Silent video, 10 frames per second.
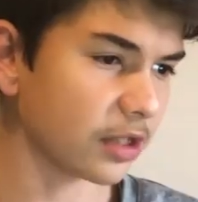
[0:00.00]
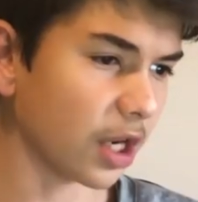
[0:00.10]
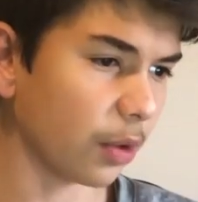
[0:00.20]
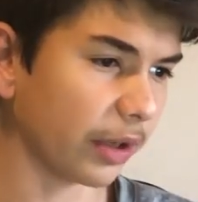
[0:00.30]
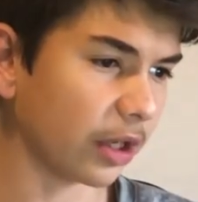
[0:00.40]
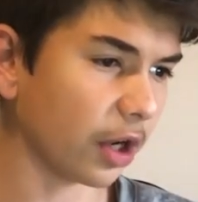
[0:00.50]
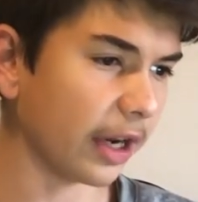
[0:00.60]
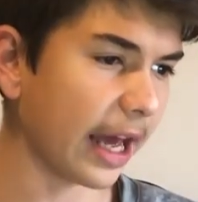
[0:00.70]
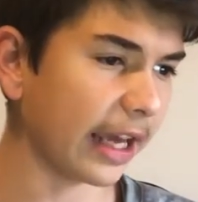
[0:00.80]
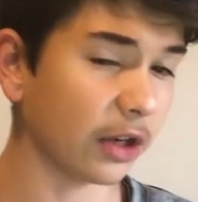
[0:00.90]
So we
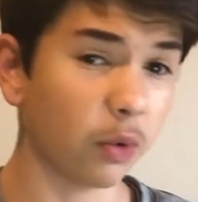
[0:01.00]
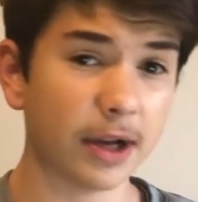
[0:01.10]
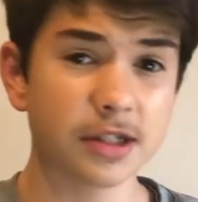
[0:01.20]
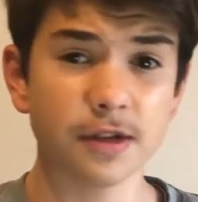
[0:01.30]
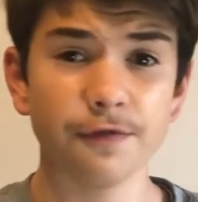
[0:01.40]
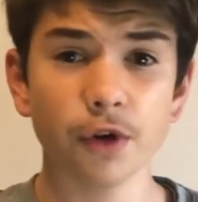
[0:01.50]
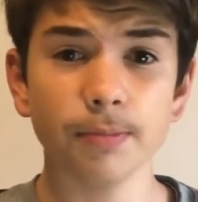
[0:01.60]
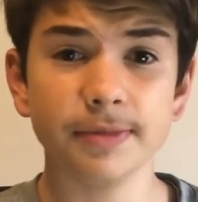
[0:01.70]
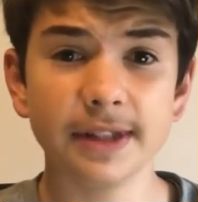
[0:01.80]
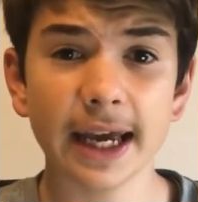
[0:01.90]
got a question
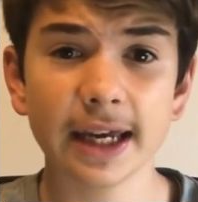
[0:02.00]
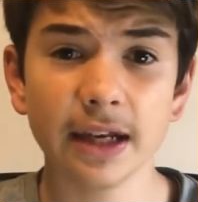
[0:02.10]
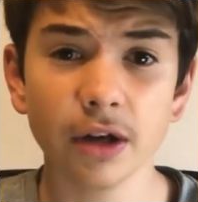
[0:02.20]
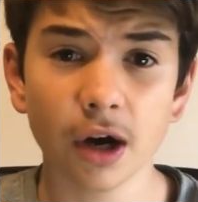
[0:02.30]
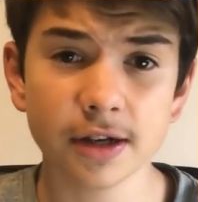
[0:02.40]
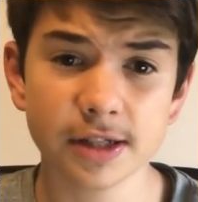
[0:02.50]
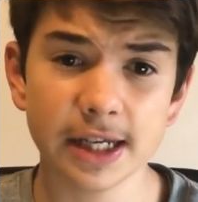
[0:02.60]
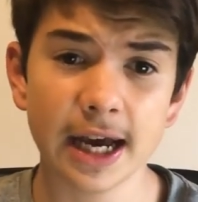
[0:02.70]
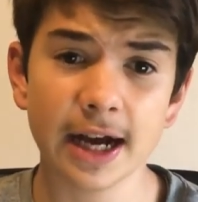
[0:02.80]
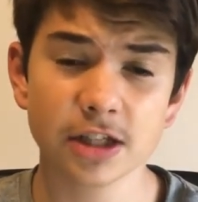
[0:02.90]
from Decker Knox, and
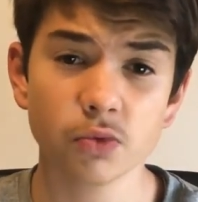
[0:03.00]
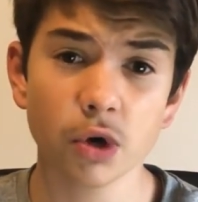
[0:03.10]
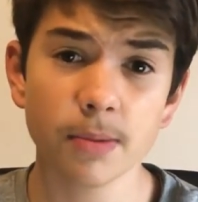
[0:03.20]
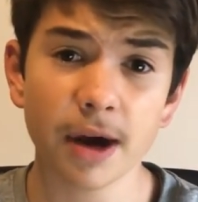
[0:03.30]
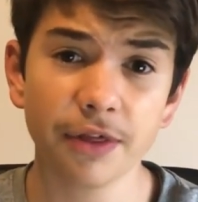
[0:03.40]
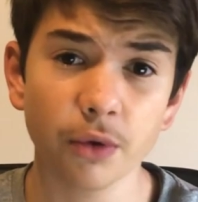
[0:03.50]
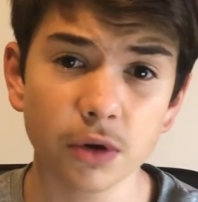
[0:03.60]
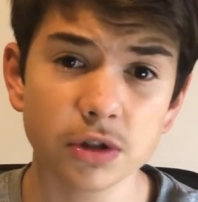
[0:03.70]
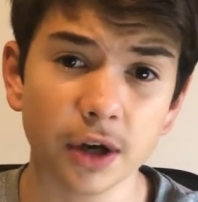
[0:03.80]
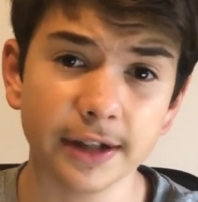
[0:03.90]
he asked, what are my
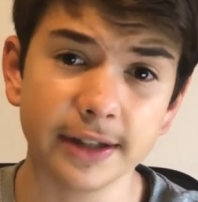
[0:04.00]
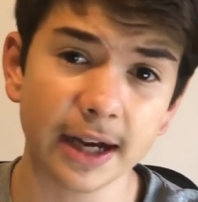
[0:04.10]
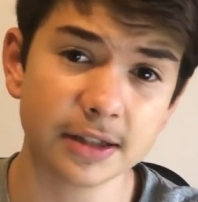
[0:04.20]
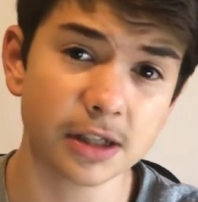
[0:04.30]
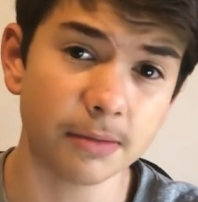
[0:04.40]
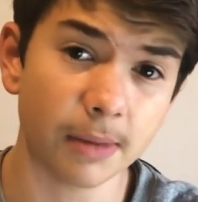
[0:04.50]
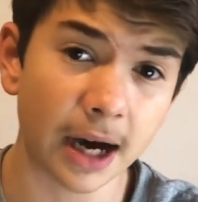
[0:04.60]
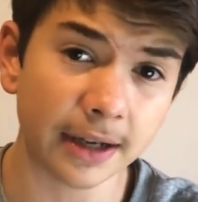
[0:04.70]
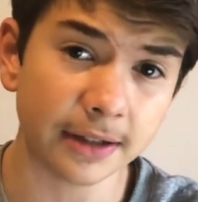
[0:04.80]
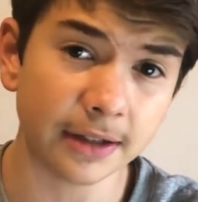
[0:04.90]
thoughts on Dustin
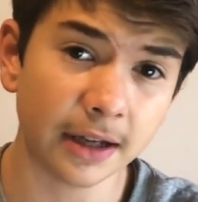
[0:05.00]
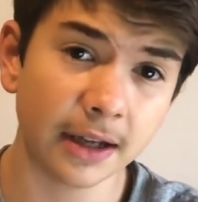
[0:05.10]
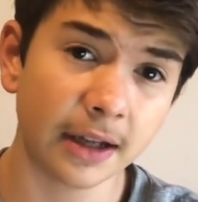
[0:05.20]
Martin?